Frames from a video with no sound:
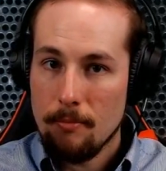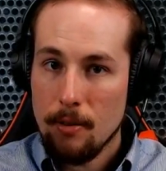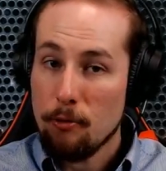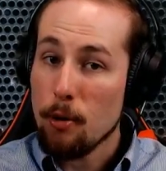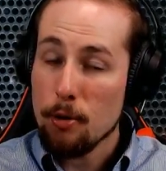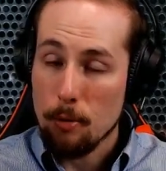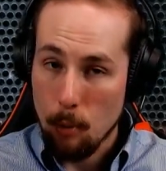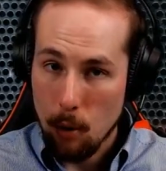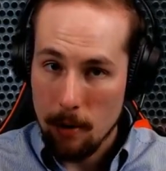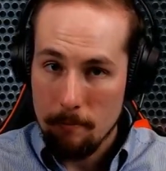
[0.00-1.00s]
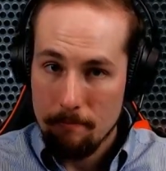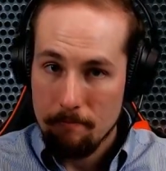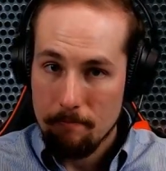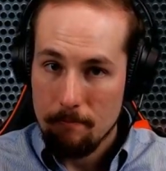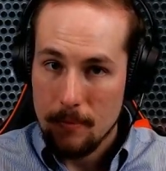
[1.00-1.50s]
Furthermore,
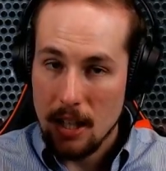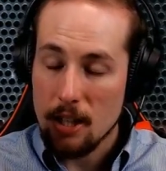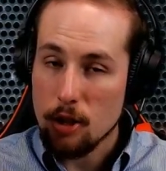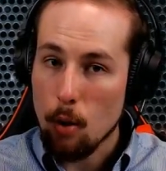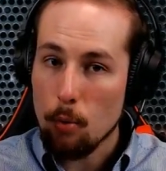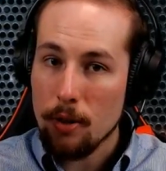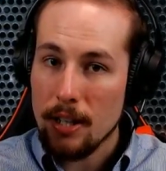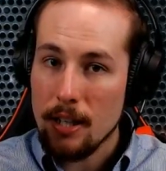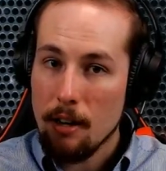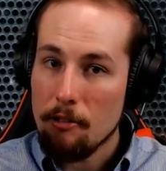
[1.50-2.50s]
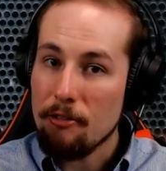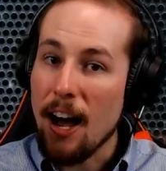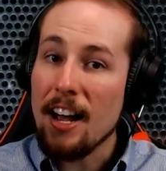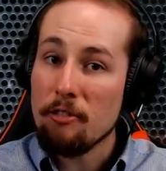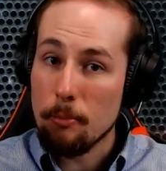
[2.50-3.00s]
it is only
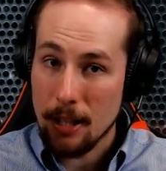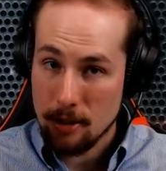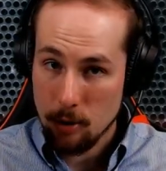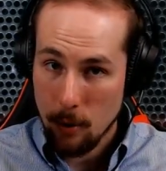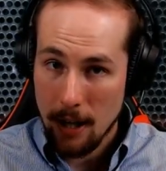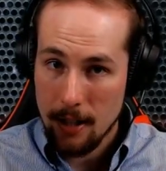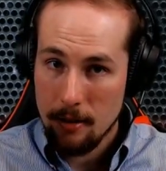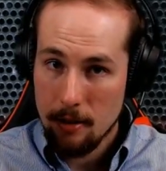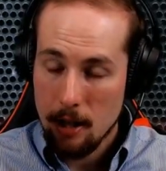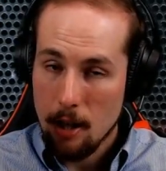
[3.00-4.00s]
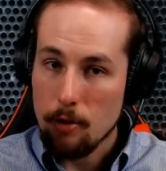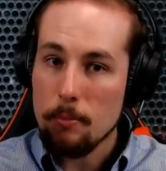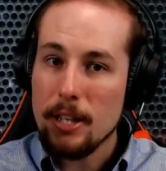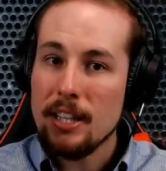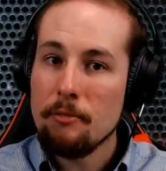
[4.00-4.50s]
five minutes away from
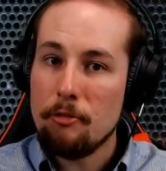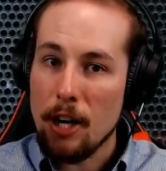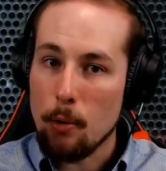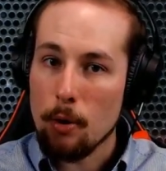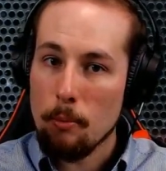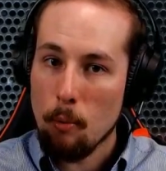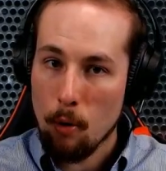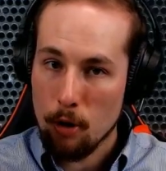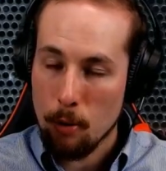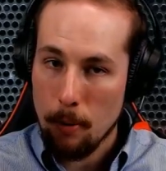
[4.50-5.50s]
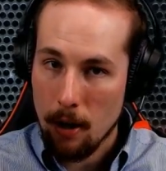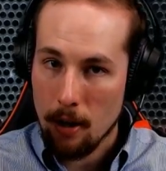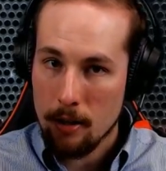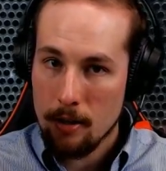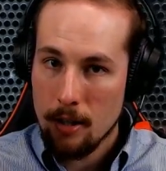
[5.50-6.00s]
the Confederate Memorial
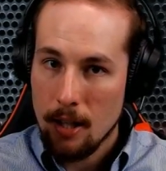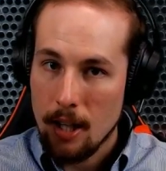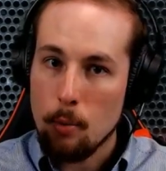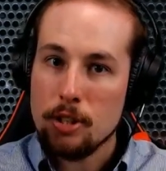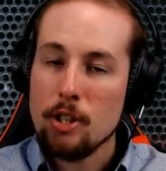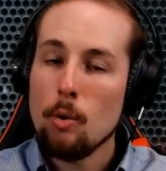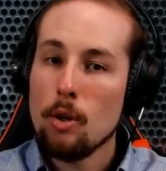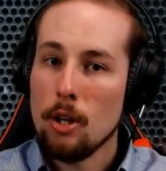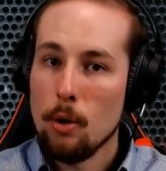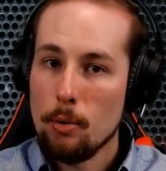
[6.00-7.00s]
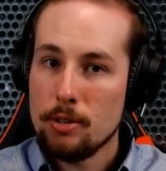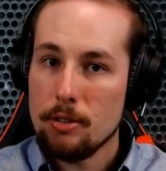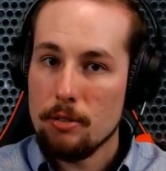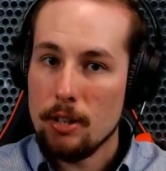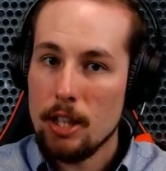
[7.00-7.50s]
Park. It was so close
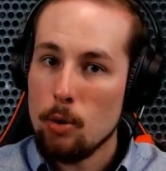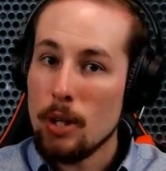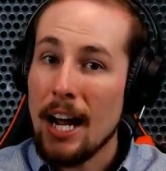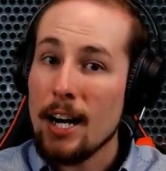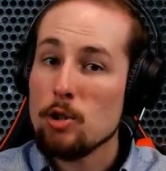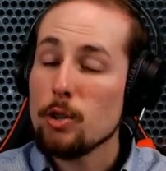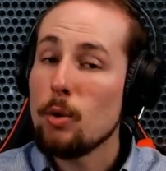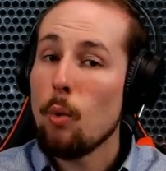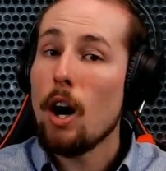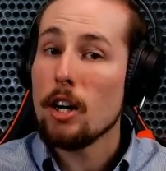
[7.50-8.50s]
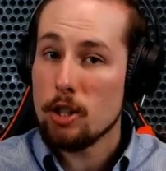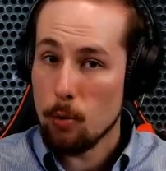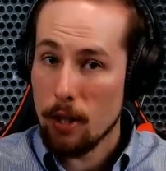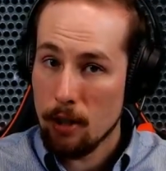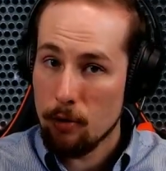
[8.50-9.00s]
that you could actually walk to
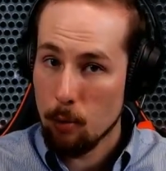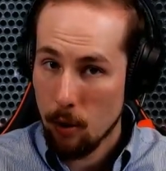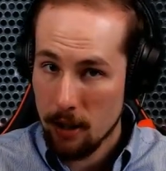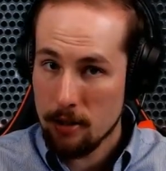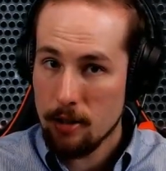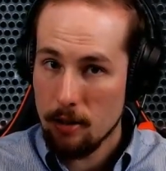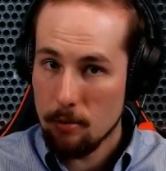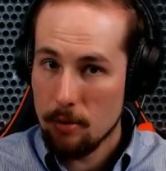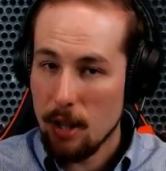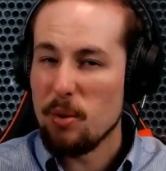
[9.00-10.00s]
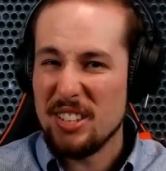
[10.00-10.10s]
it if you wanted to. It was